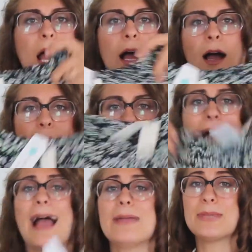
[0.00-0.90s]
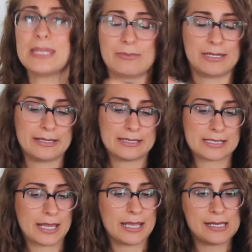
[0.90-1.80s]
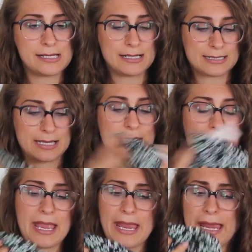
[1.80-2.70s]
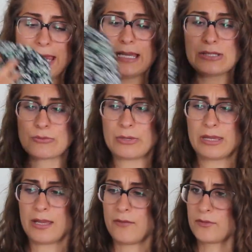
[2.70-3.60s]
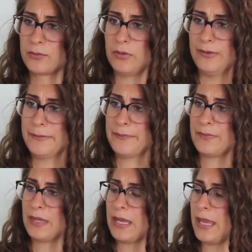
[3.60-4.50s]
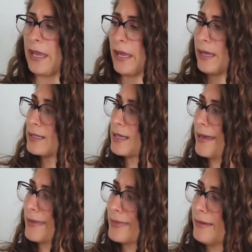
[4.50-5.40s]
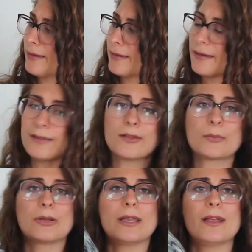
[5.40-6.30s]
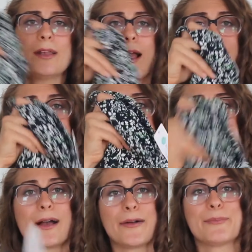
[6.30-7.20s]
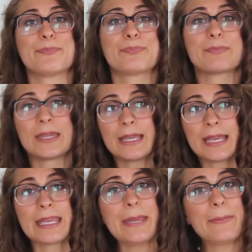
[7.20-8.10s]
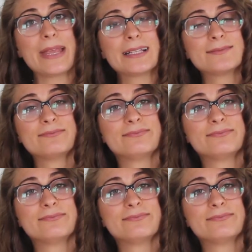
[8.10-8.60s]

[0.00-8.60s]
Um, I'm keeping this because it is really comfortable and I think it looked pretty good on, so keeping.